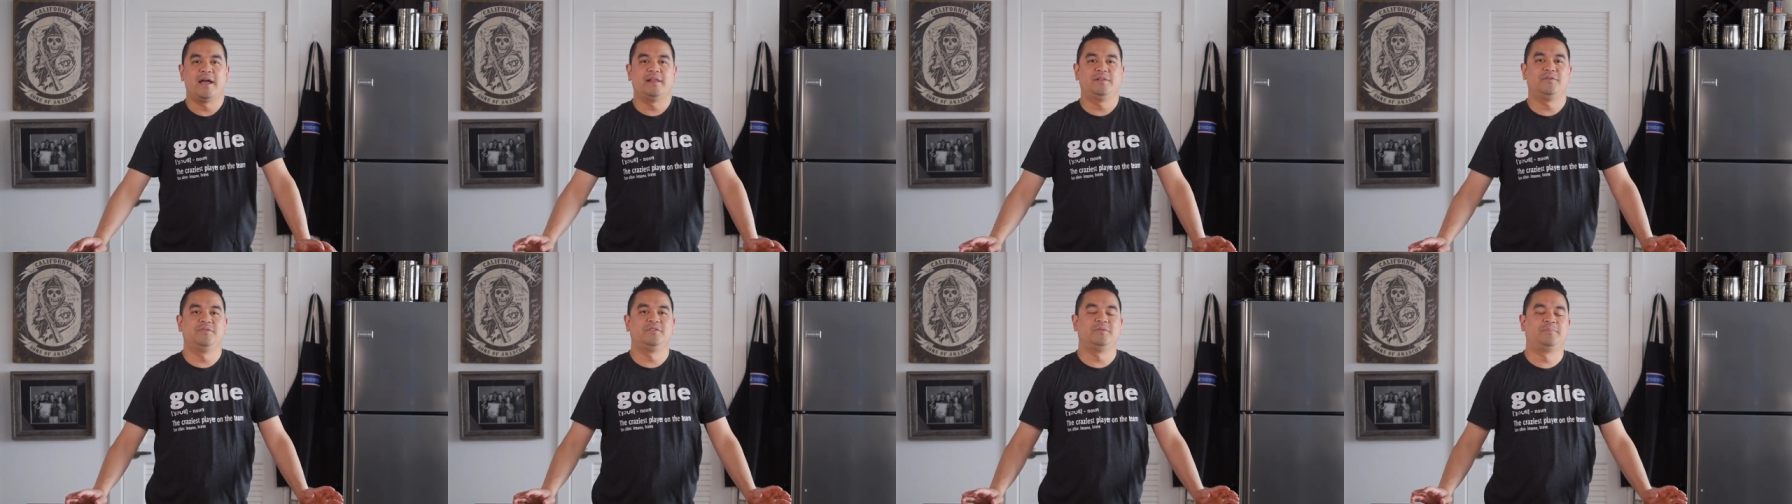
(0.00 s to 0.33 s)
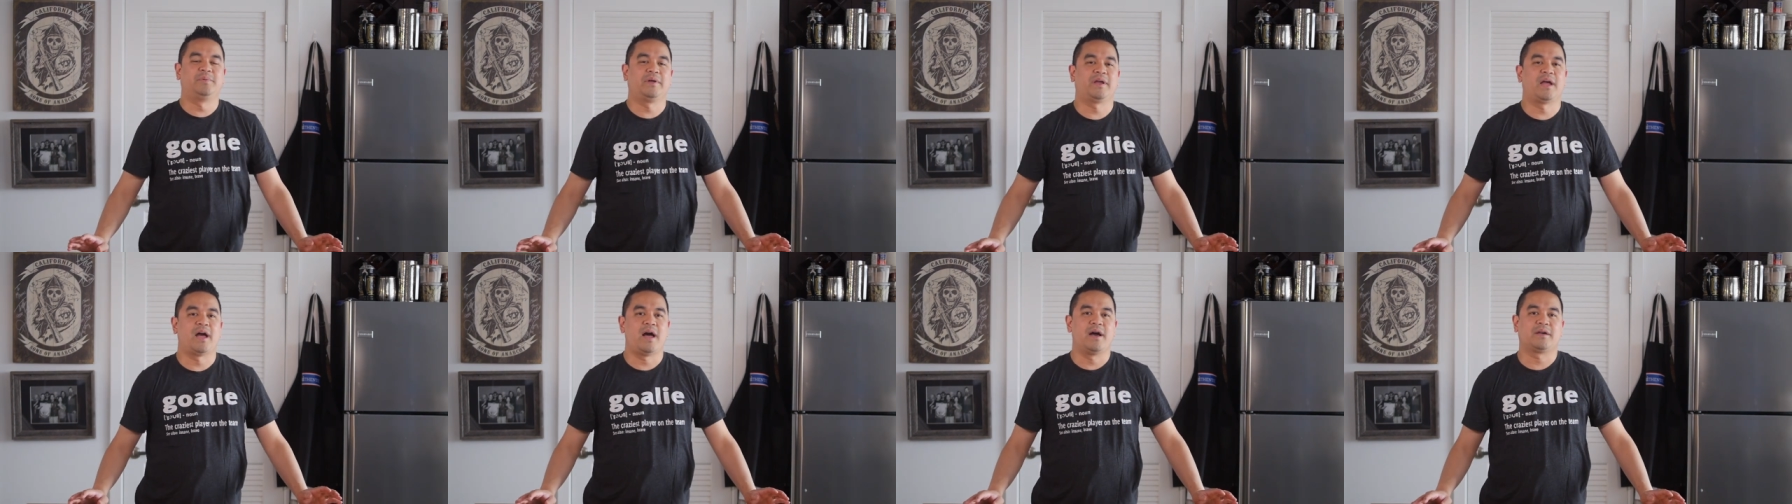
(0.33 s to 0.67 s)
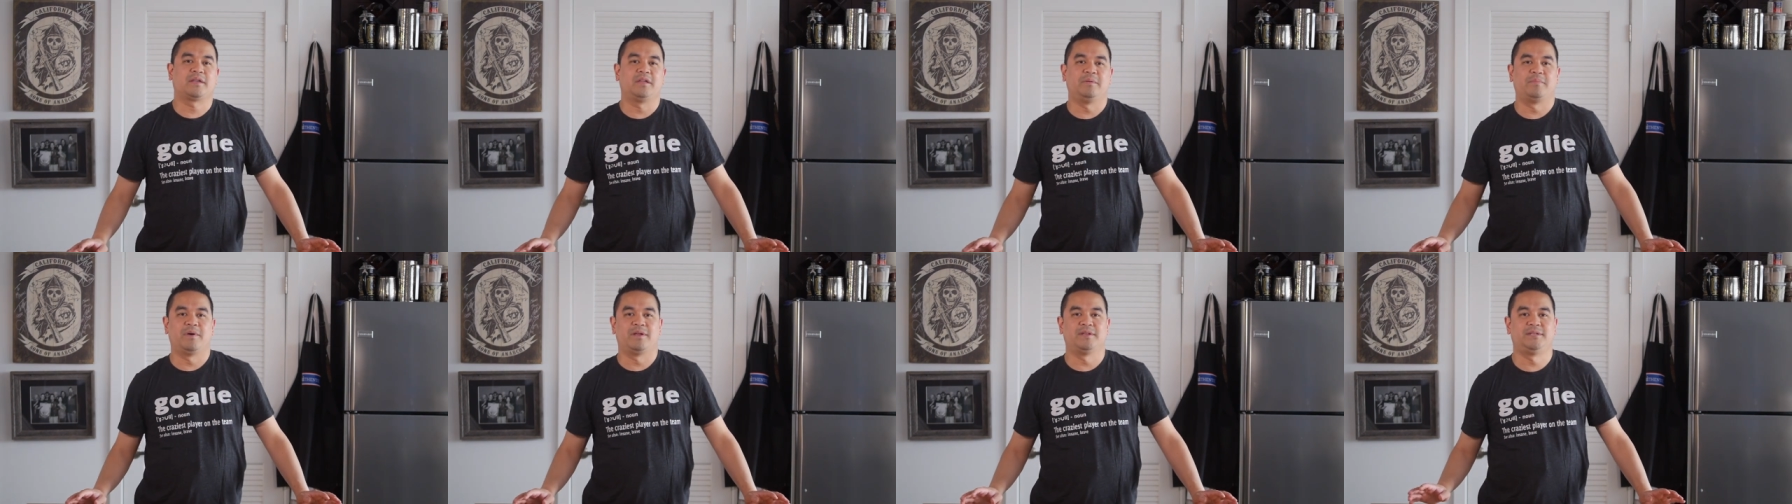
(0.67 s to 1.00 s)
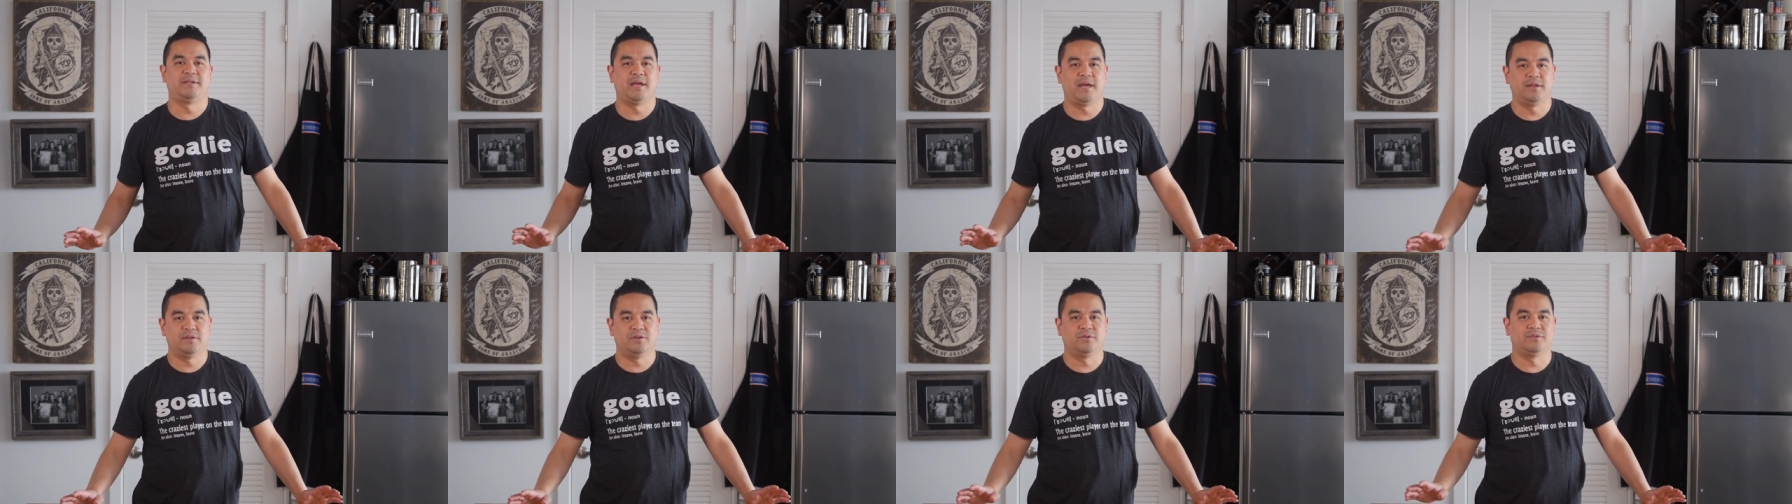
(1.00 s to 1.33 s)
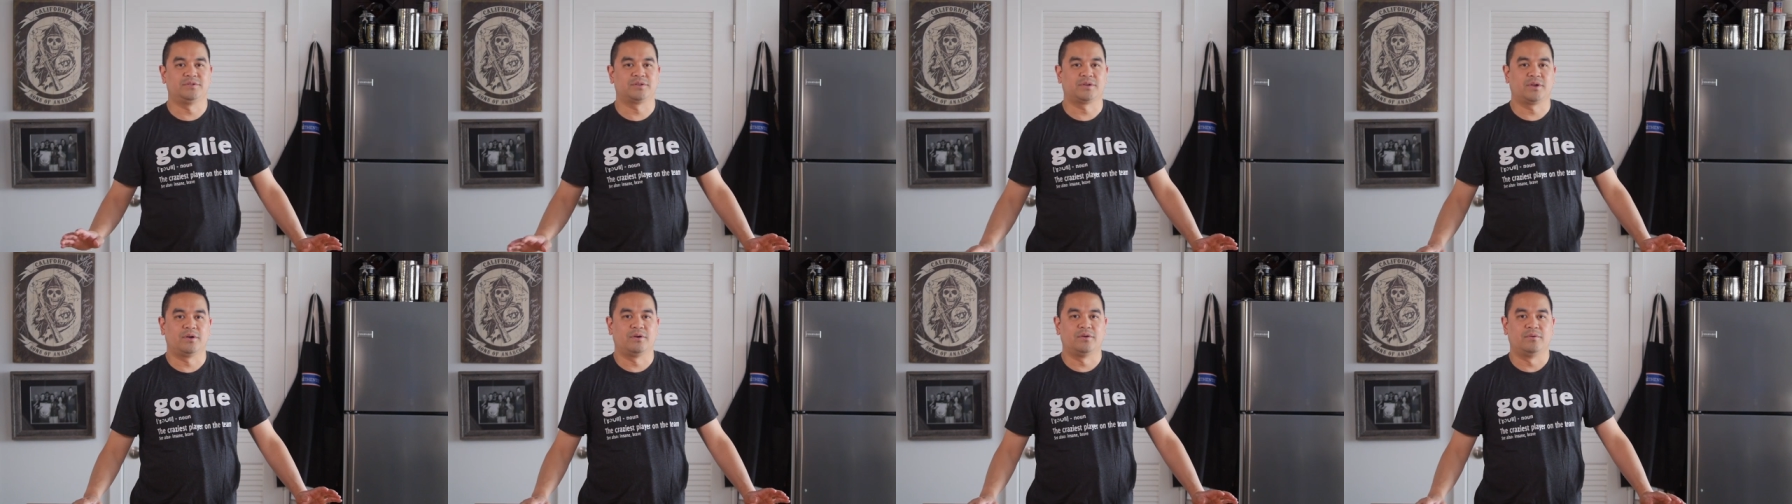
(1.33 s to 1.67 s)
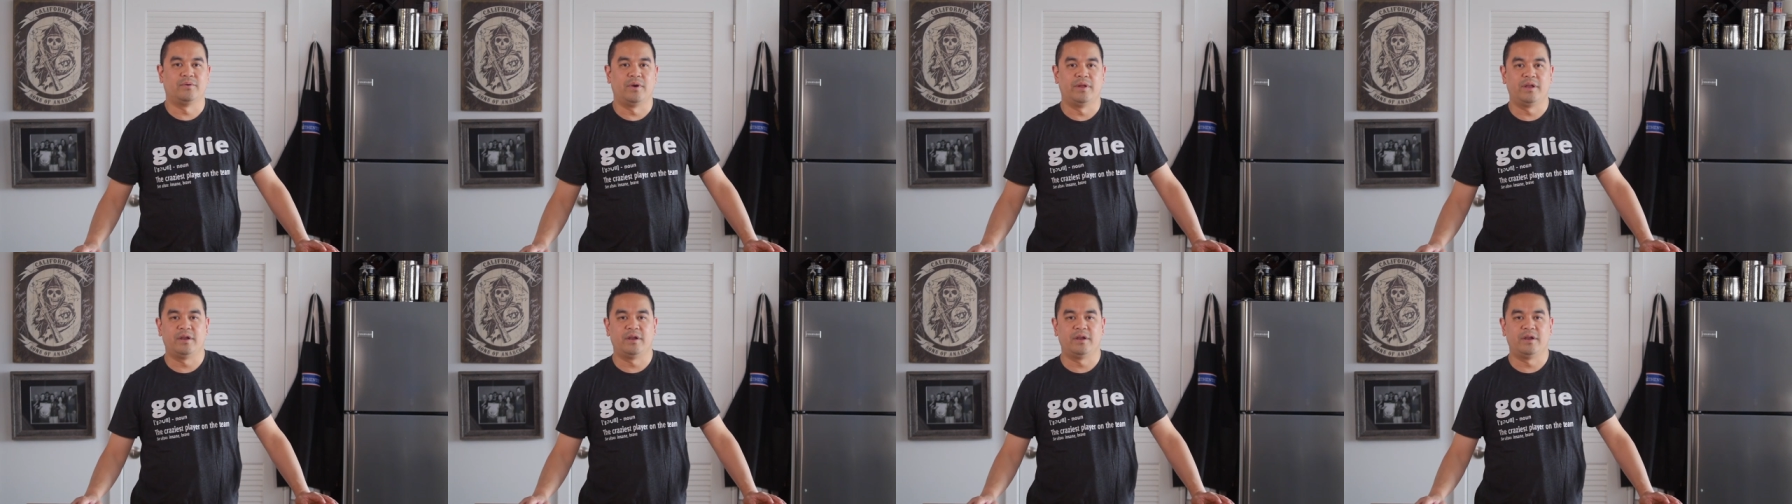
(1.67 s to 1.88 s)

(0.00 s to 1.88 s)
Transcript: I learned to play hockey about ten years ago,